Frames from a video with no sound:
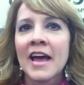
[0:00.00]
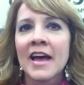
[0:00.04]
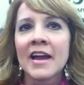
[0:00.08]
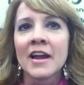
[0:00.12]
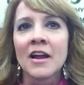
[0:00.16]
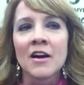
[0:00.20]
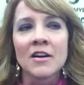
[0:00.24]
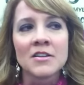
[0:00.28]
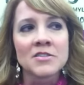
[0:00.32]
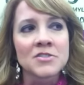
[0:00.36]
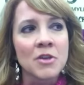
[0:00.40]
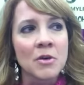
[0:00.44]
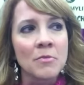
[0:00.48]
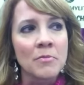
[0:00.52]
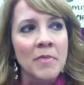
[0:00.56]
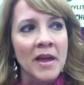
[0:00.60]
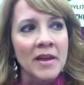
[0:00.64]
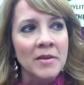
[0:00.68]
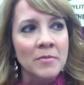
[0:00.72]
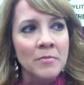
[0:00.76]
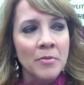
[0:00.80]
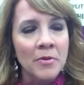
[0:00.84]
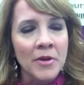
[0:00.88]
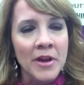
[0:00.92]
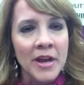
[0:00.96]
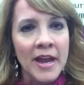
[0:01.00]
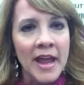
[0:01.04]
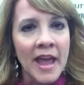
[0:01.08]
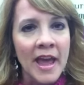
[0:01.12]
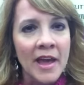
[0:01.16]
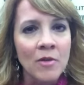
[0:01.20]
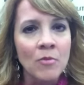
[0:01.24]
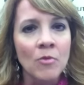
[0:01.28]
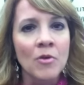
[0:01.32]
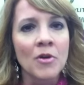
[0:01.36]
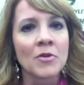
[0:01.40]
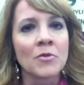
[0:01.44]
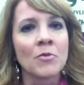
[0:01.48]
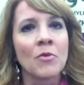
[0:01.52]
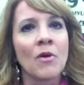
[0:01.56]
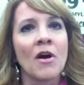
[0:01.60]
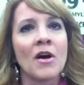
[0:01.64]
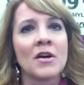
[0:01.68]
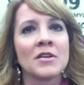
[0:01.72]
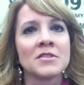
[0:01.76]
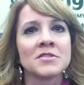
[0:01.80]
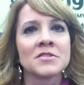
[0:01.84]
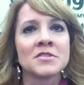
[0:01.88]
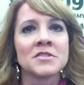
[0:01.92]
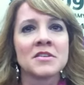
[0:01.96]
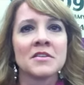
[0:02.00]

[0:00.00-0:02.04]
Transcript: and also made pre-K word walls.